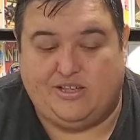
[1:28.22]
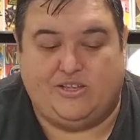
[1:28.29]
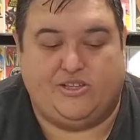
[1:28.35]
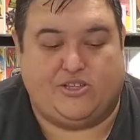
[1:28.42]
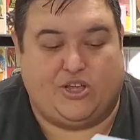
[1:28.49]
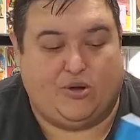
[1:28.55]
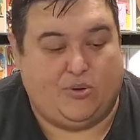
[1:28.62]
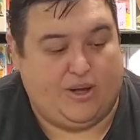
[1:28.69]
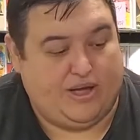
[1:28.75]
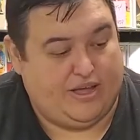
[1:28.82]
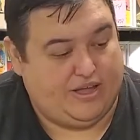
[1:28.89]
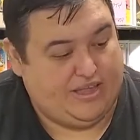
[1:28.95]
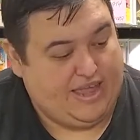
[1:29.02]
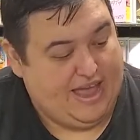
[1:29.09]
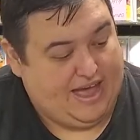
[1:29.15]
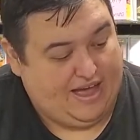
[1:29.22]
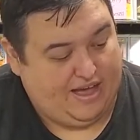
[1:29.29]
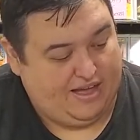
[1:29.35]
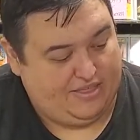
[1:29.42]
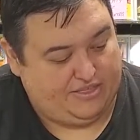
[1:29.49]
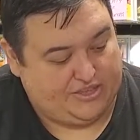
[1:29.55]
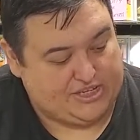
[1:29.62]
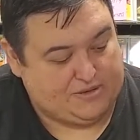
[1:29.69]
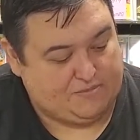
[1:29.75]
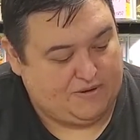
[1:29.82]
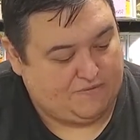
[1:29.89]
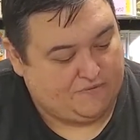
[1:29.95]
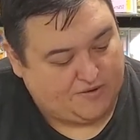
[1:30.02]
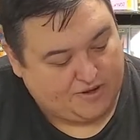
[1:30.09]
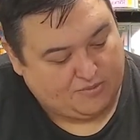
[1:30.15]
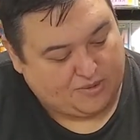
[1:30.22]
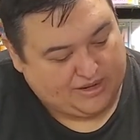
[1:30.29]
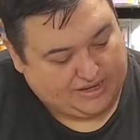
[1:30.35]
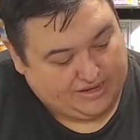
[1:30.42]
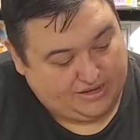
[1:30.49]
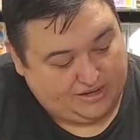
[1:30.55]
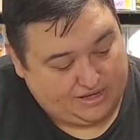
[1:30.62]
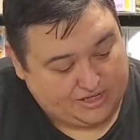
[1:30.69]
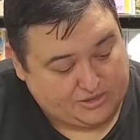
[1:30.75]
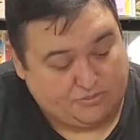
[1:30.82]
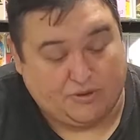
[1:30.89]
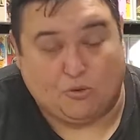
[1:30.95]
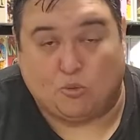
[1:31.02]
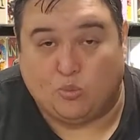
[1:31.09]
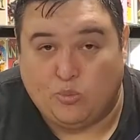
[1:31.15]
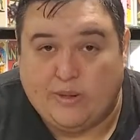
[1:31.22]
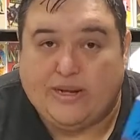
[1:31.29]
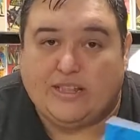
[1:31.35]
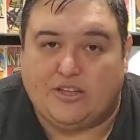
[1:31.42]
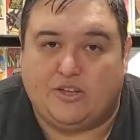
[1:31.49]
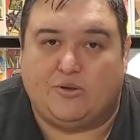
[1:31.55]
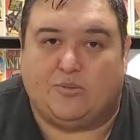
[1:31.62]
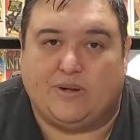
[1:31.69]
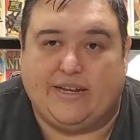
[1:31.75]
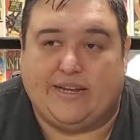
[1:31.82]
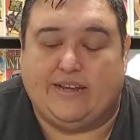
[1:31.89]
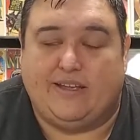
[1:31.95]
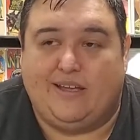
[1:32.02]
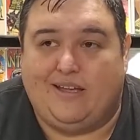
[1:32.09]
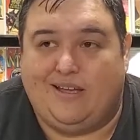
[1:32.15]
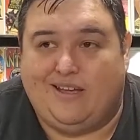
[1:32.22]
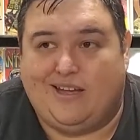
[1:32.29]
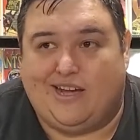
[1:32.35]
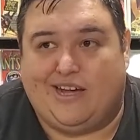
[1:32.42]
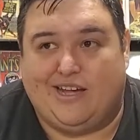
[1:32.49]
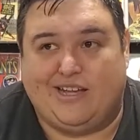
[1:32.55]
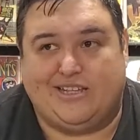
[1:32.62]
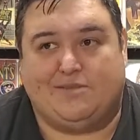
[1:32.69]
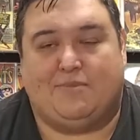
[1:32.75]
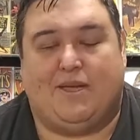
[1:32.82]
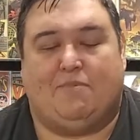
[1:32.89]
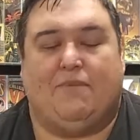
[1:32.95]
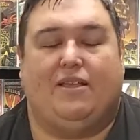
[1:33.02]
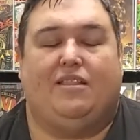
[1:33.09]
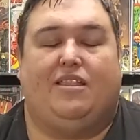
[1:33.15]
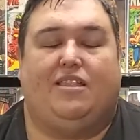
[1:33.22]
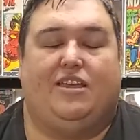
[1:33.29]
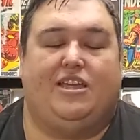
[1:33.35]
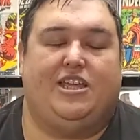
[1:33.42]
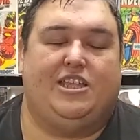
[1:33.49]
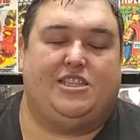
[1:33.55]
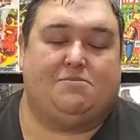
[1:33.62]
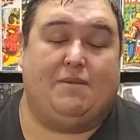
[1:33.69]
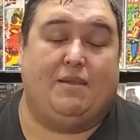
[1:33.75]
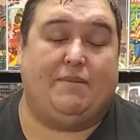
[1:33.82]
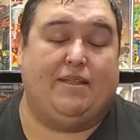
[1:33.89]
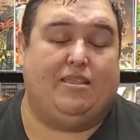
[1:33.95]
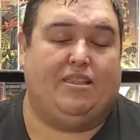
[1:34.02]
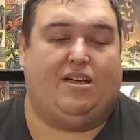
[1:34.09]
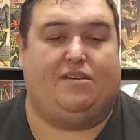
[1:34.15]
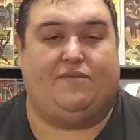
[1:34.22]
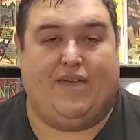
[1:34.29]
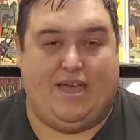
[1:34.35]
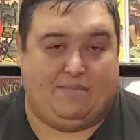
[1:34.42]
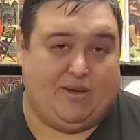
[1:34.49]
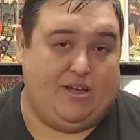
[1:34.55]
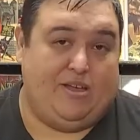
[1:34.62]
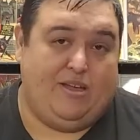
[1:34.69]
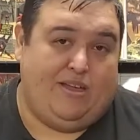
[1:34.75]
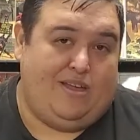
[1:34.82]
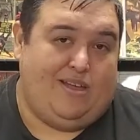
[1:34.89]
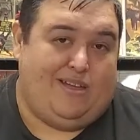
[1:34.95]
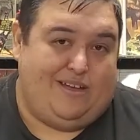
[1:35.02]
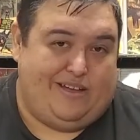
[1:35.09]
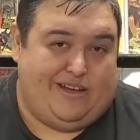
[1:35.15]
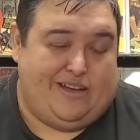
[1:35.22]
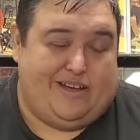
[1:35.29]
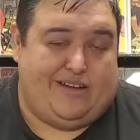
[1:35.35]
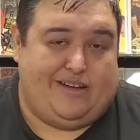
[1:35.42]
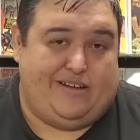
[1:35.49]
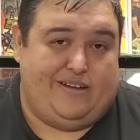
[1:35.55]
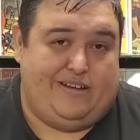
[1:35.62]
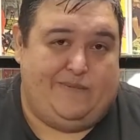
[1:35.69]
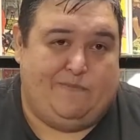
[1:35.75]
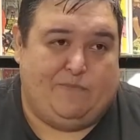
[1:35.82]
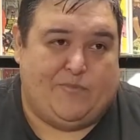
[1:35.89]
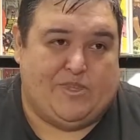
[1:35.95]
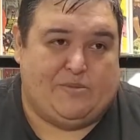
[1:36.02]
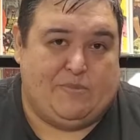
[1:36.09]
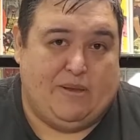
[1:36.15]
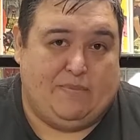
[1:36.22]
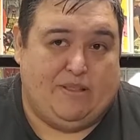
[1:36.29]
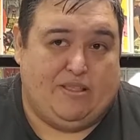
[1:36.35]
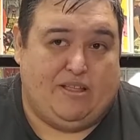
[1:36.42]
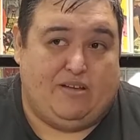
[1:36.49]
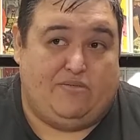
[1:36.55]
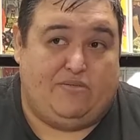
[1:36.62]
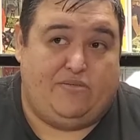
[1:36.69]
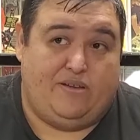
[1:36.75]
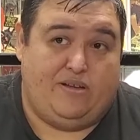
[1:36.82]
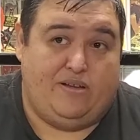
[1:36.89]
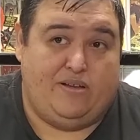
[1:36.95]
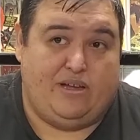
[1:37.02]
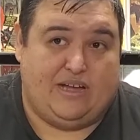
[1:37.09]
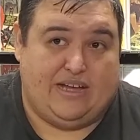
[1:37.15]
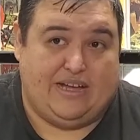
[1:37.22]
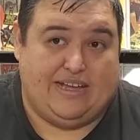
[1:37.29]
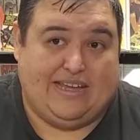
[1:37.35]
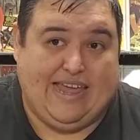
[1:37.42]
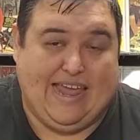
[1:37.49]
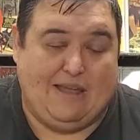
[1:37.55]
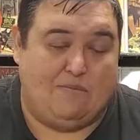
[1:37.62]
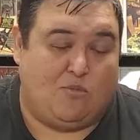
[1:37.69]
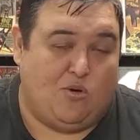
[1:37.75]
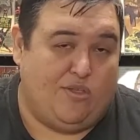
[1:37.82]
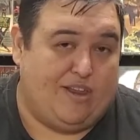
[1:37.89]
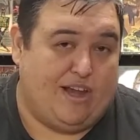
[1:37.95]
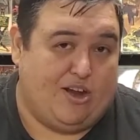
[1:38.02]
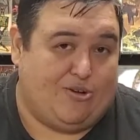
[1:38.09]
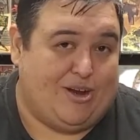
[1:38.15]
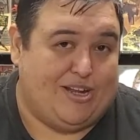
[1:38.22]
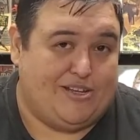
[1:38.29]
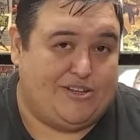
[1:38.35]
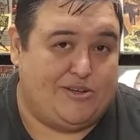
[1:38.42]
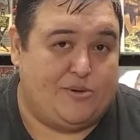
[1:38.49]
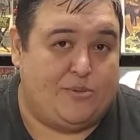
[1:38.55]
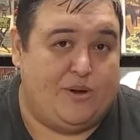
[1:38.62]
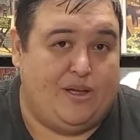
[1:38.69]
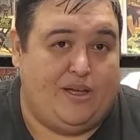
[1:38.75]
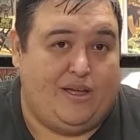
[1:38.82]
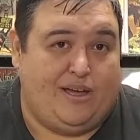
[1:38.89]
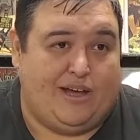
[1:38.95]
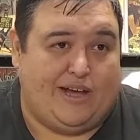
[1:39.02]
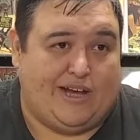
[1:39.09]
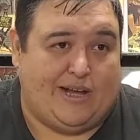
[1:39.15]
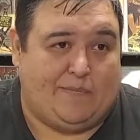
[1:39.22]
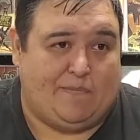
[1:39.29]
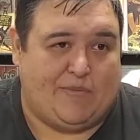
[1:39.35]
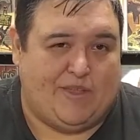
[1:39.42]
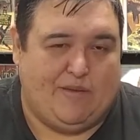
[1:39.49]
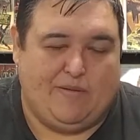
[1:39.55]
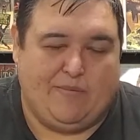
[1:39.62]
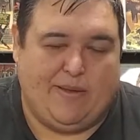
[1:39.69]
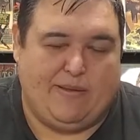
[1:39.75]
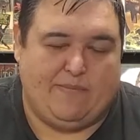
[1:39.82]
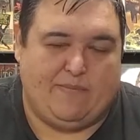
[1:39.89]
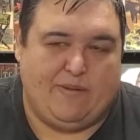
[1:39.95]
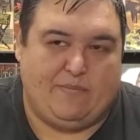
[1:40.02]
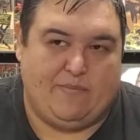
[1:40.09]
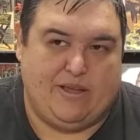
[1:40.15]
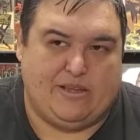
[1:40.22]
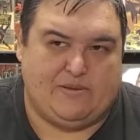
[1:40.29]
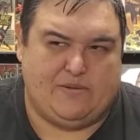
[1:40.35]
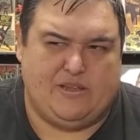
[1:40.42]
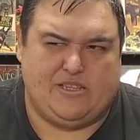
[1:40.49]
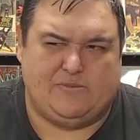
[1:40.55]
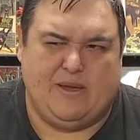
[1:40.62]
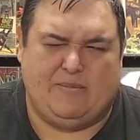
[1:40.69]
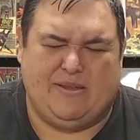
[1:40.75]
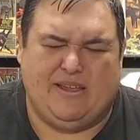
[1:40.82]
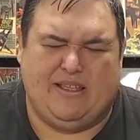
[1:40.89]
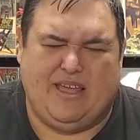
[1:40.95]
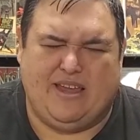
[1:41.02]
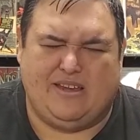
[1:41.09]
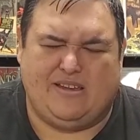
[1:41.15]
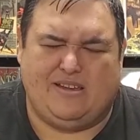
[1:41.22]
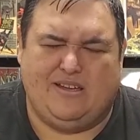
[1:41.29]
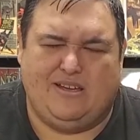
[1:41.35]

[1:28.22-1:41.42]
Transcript: So uh, yeah, this has been a fun read. It's been a really good read. Uh, it make me it's made me love Emma. Uh, it's made me love uh, Kate more than I already do. Um, even it makes it's made me like